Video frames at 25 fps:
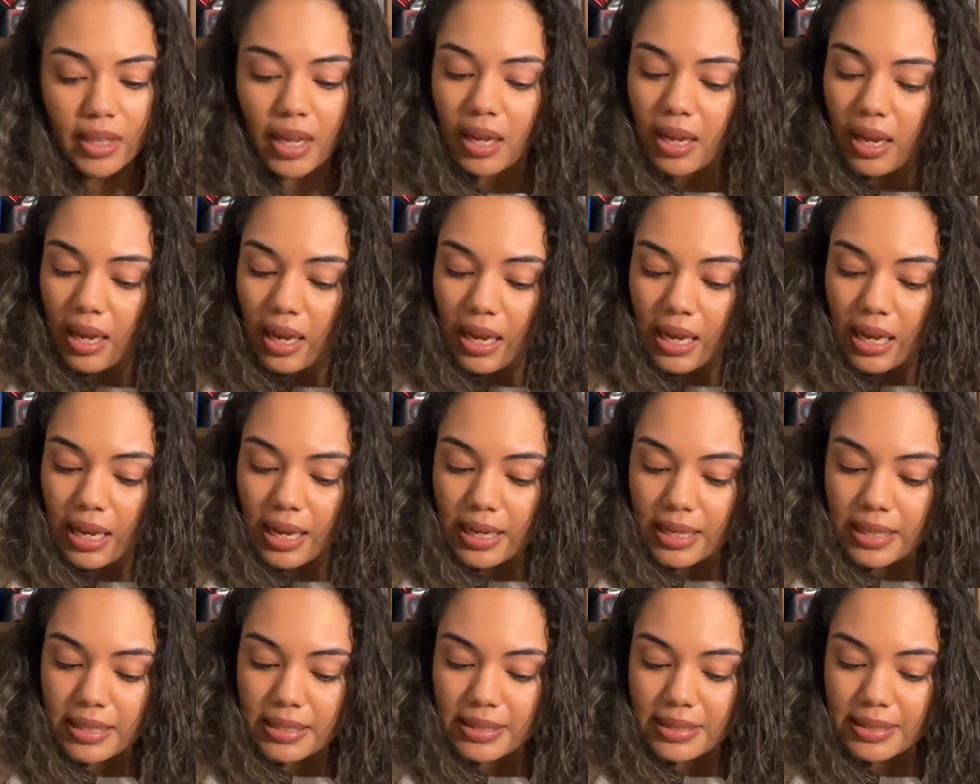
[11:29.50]

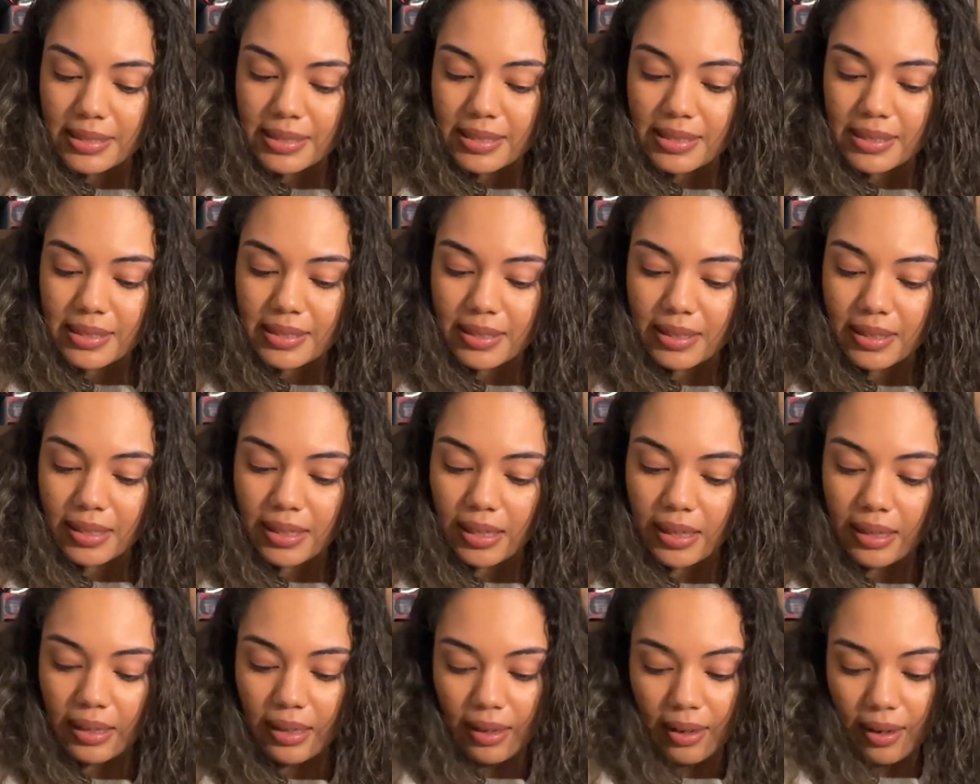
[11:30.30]
And
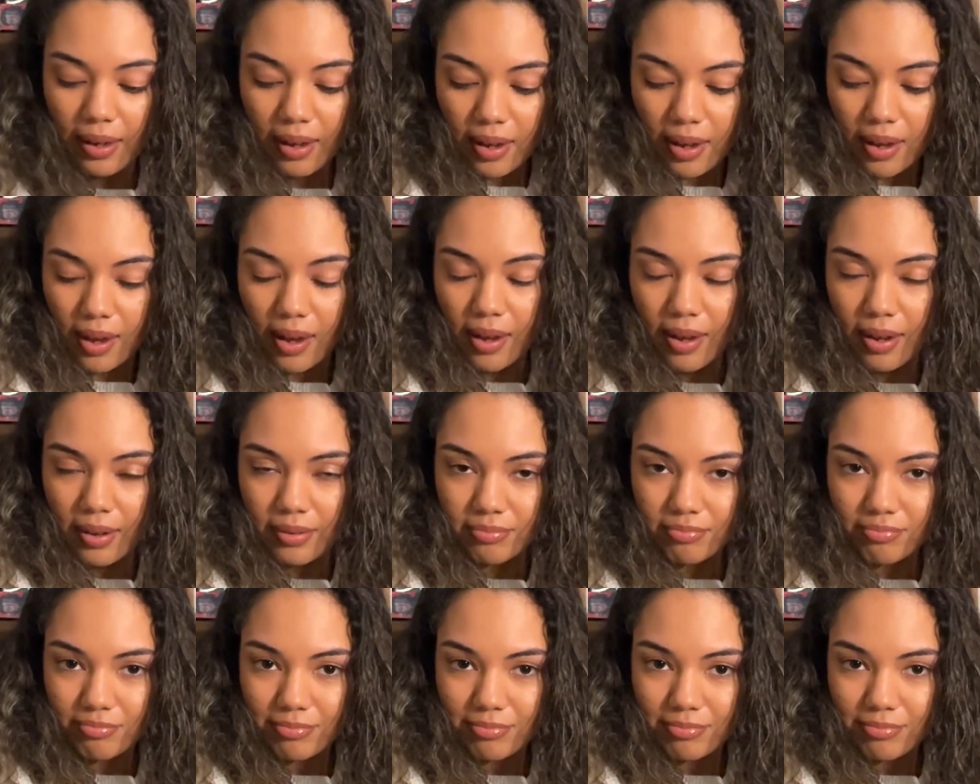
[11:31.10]
yeah,